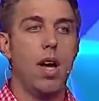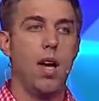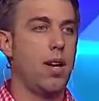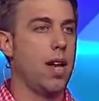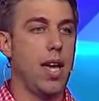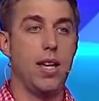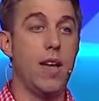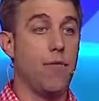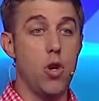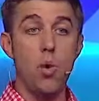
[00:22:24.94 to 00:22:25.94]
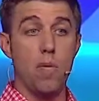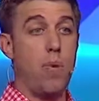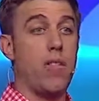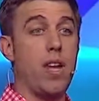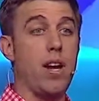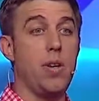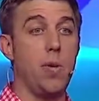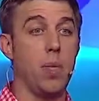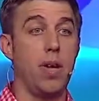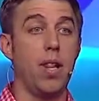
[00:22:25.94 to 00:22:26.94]
And, and if you would have been there, you
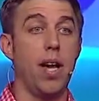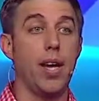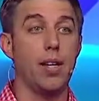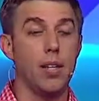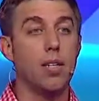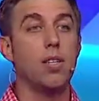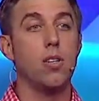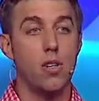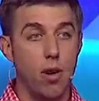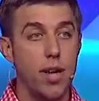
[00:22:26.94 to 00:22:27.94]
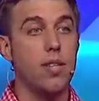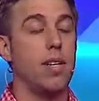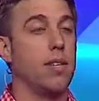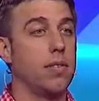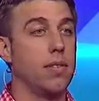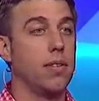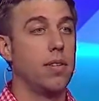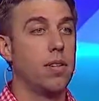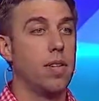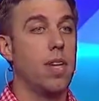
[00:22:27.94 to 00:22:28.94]
would have been like, You're crazy.
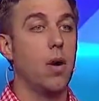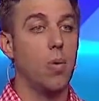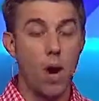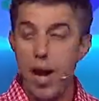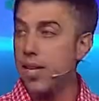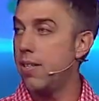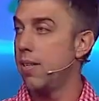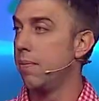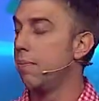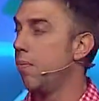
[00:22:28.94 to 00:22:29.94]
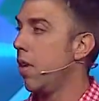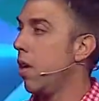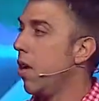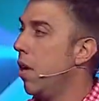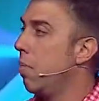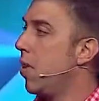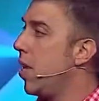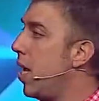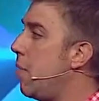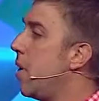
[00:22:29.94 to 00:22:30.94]
Yeah, right. But
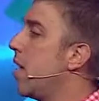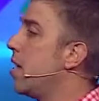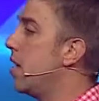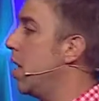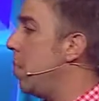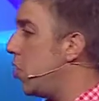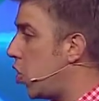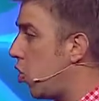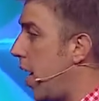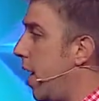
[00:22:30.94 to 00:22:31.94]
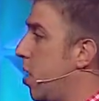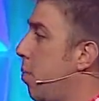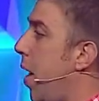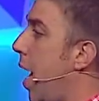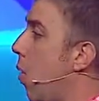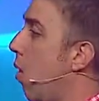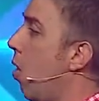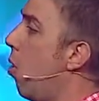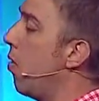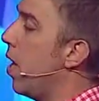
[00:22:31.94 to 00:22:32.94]
then he began to demonstrate his power
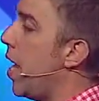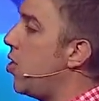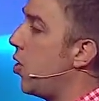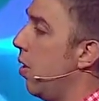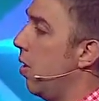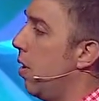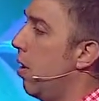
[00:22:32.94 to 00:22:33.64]
over nature.